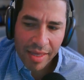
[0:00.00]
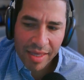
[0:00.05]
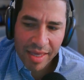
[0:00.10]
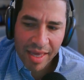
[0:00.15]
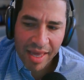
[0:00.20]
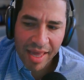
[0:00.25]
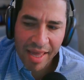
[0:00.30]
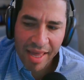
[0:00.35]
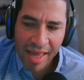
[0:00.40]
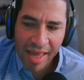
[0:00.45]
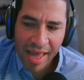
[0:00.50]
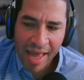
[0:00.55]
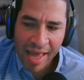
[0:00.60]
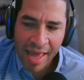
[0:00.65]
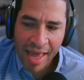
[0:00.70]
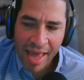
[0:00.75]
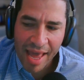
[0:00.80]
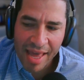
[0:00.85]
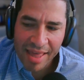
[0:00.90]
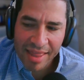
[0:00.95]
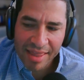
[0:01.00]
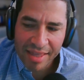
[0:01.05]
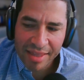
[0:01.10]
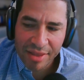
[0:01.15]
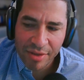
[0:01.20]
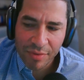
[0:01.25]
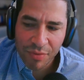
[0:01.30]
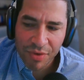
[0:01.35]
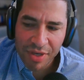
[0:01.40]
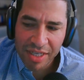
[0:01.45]
Yeah, I think
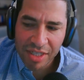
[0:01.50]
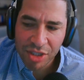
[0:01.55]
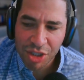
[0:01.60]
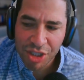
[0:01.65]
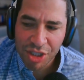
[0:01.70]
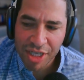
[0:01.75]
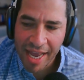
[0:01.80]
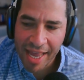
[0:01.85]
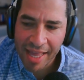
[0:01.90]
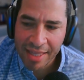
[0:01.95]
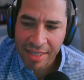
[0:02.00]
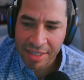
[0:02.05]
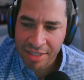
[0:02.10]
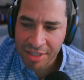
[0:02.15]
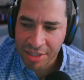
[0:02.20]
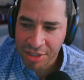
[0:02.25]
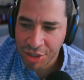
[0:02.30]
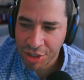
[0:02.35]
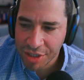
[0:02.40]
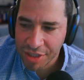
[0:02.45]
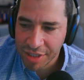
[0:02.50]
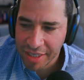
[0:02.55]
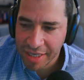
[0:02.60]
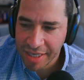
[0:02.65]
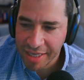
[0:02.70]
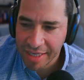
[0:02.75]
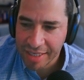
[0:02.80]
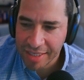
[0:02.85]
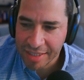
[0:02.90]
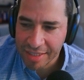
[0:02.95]
the real challenge
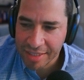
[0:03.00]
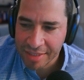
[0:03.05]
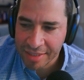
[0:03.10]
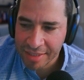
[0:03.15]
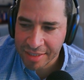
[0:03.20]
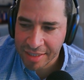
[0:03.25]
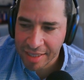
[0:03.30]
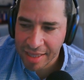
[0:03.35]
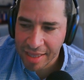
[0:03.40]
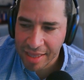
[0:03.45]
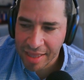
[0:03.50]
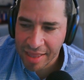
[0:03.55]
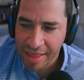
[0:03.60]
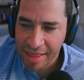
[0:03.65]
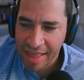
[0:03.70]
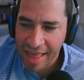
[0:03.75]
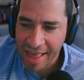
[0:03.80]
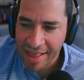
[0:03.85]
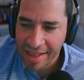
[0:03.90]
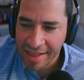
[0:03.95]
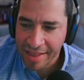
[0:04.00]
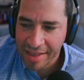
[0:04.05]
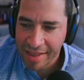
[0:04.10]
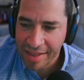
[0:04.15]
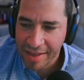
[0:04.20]
is that